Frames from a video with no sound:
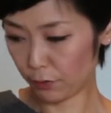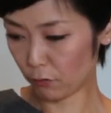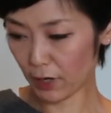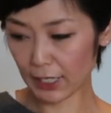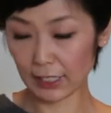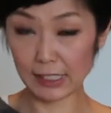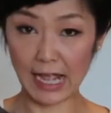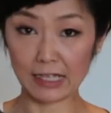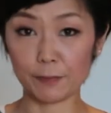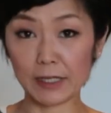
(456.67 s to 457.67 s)
the rice
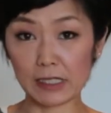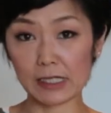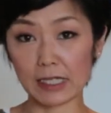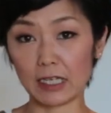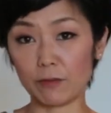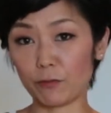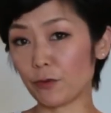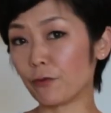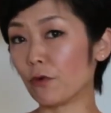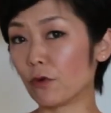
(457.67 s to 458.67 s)
has been
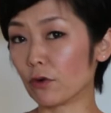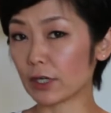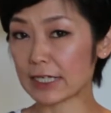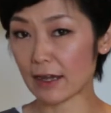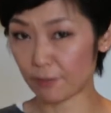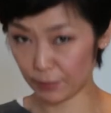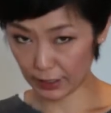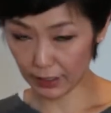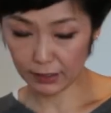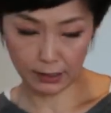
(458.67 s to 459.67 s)
steamed for 10
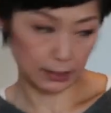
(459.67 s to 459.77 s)
minutes,